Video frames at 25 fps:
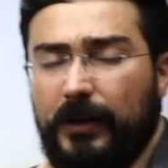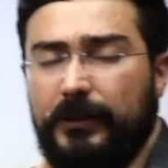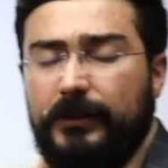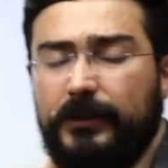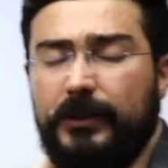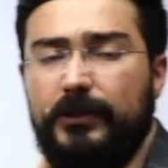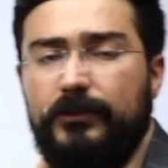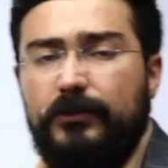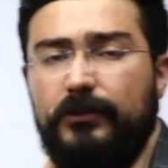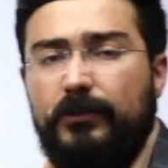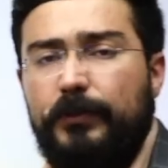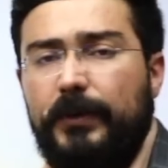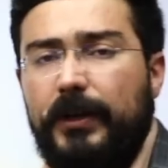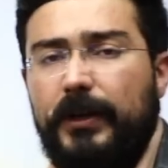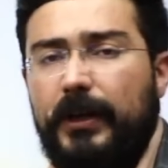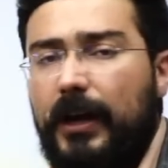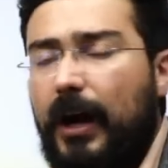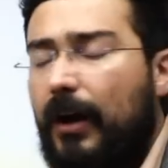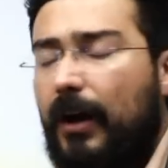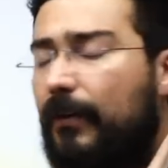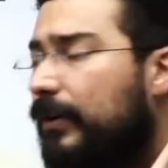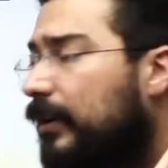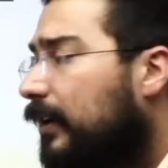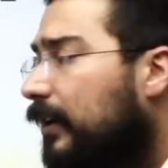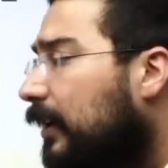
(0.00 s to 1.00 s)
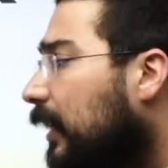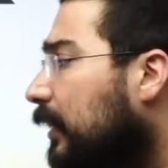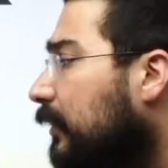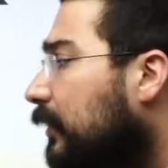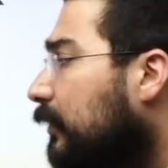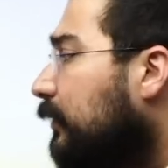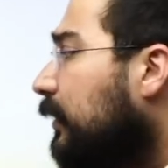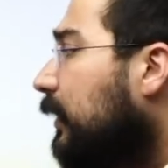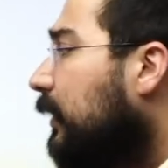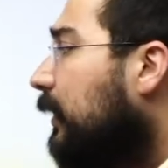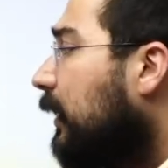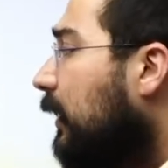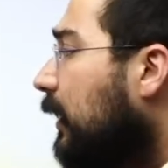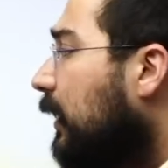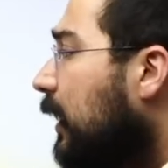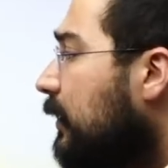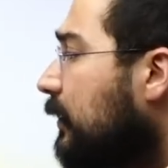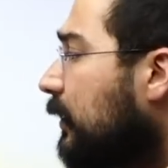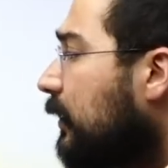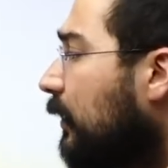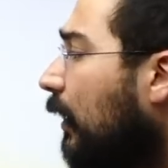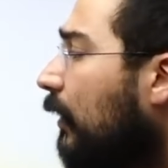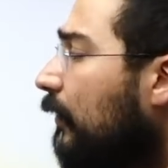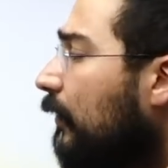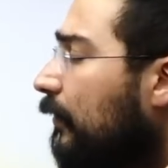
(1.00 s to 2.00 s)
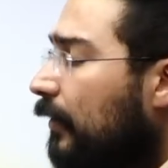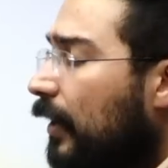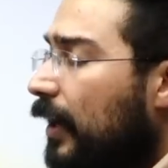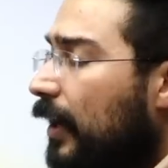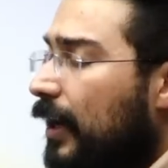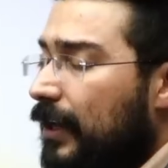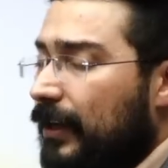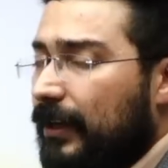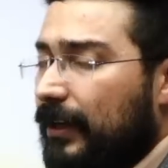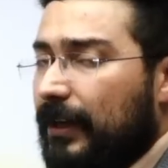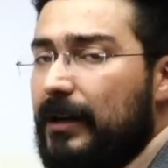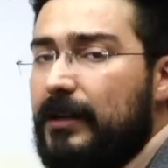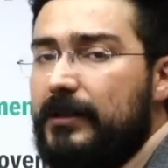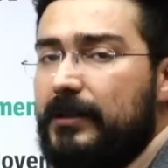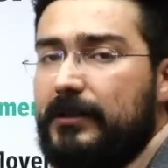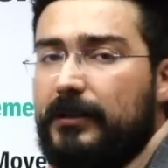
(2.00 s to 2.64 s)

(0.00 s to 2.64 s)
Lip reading: and Sufi and how it led to the creation of cultural